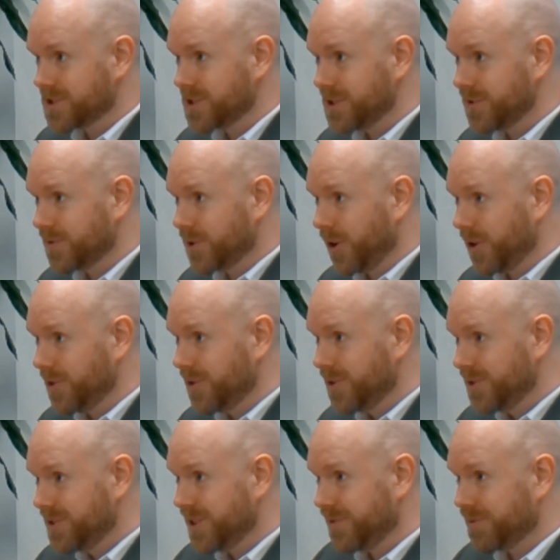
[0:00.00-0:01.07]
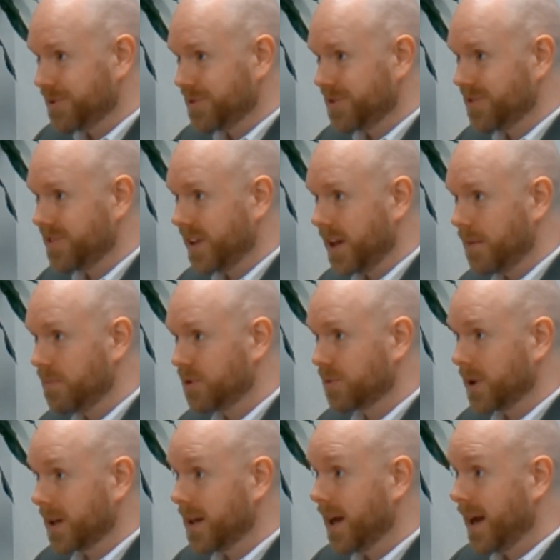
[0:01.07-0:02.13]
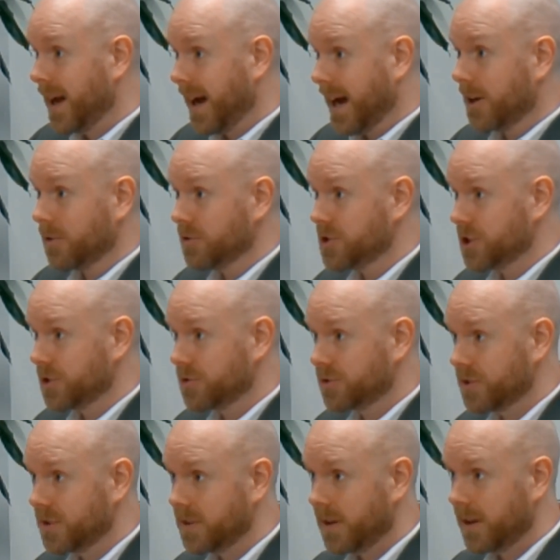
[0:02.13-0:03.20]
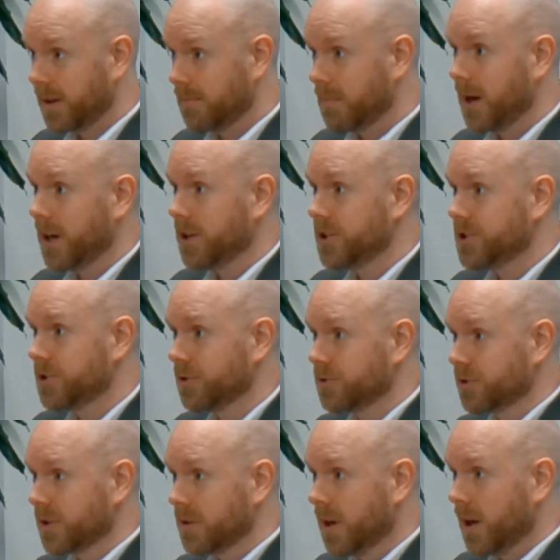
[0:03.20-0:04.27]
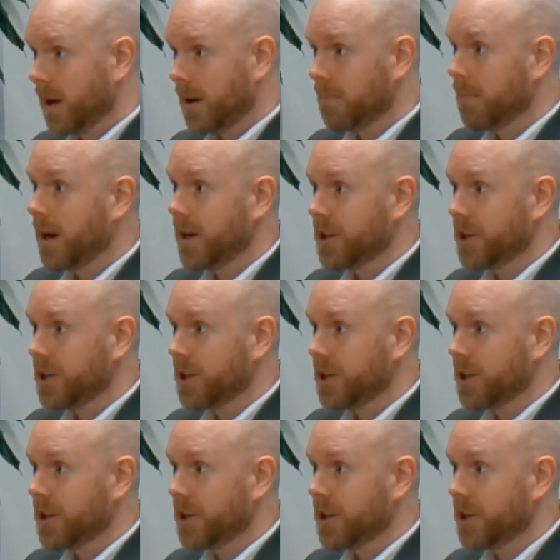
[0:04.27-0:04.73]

you've got differences there between adult children and minor children. Minor